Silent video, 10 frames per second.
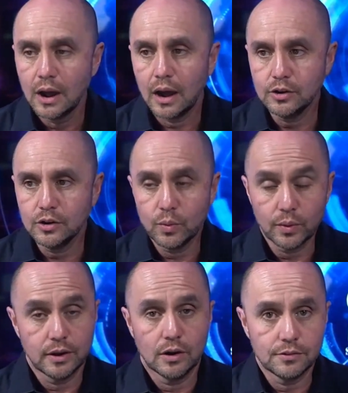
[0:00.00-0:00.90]
you know, we want
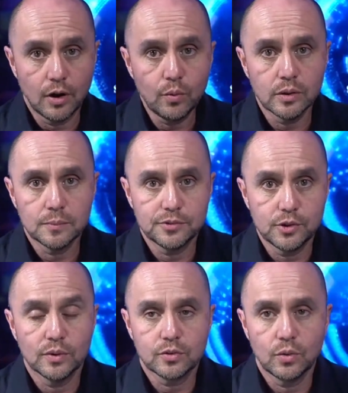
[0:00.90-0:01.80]
to get on the phone with them, see
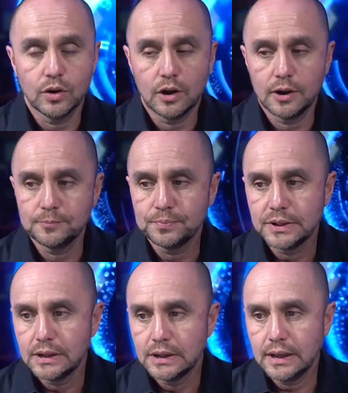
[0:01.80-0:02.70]
what's going on.
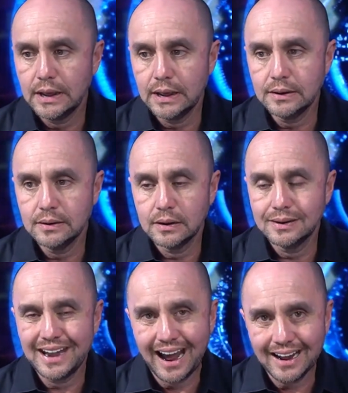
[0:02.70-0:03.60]
And
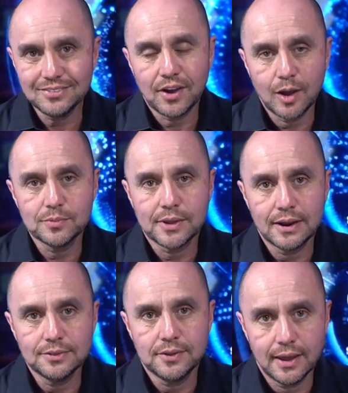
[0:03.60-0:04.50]
nine times out
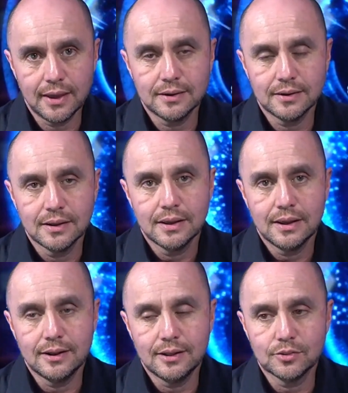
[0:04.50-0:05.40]
of 10,
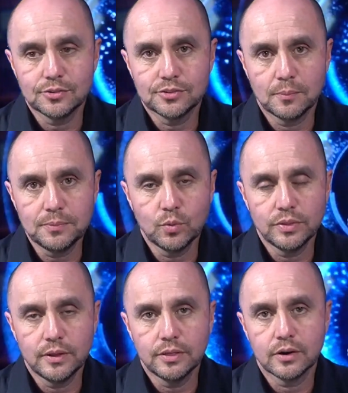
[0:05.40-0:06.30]
it is something
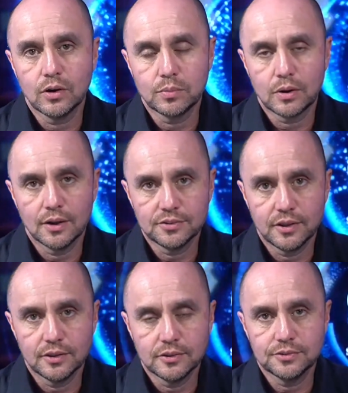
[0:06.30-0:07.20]
within their own
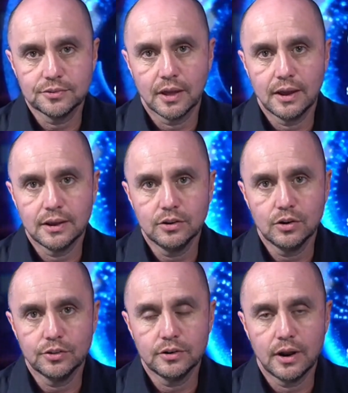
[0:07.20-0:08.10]
process. It's like, you
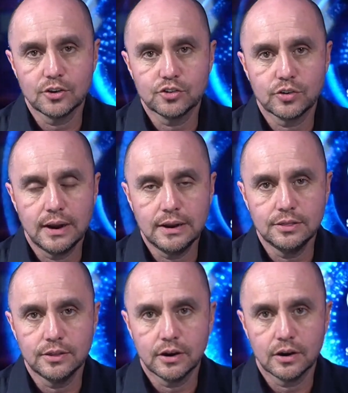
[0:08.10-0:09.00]
know, they're not
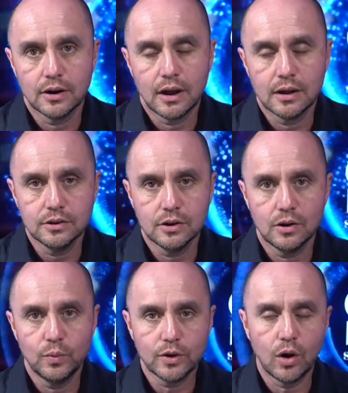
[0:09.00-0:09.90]
training their you know,
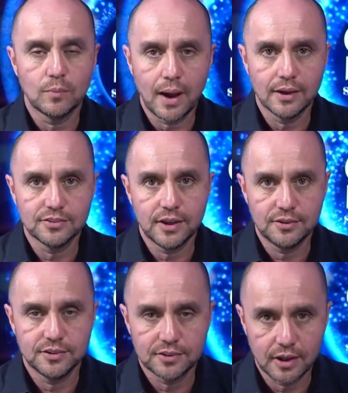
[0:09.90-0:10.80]
we call them
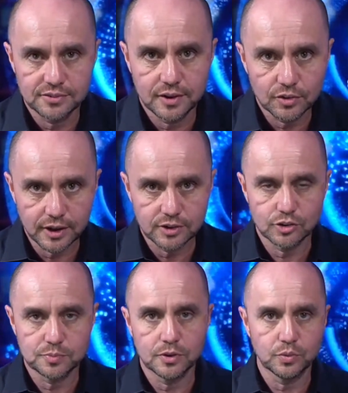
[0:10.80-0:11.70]
ISAs, inside sales
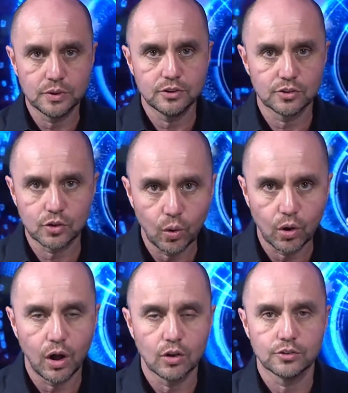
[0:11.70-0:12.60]
agents, but it's really just cold
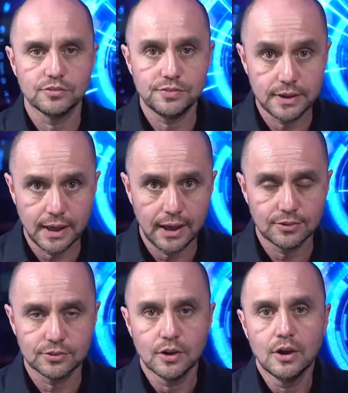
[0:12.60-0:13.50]
callers or VAs